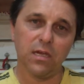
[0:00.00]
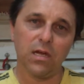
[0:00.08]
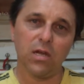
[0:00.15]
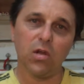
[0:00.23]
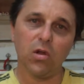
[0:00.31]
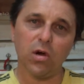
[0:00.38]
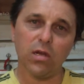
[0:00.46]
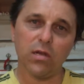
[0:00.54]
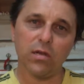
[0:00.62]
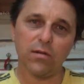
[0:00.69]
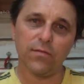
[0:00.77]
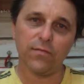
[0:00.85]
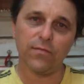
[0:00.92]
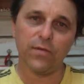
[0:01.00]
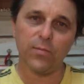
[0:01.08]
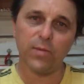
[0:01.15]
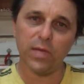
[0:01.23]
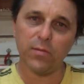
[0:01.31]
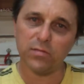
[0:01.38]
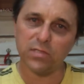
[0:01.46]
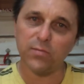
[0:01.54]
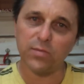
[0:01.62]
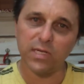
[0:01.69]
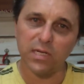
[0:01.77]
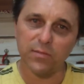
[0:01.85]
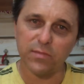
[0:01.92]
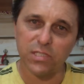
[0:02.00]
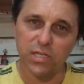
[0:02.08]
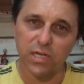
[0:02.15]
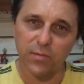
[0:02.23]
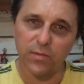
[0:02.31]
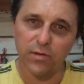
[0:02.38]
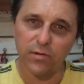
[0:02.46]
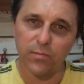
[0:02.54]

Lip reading: not for people to become a shaman,